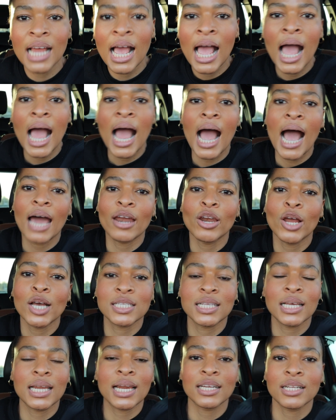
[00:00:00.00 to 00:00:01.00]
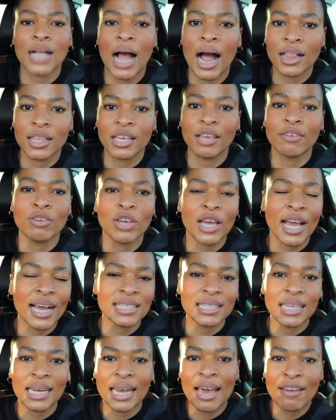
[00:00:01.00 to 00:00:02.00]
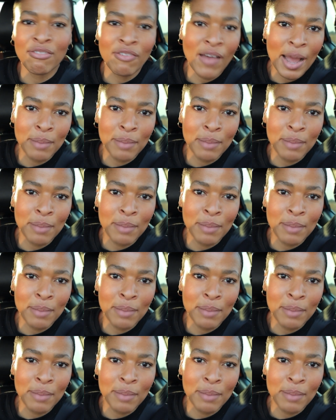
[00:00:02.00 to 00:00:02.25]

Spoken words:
And I said I'll give you guys a life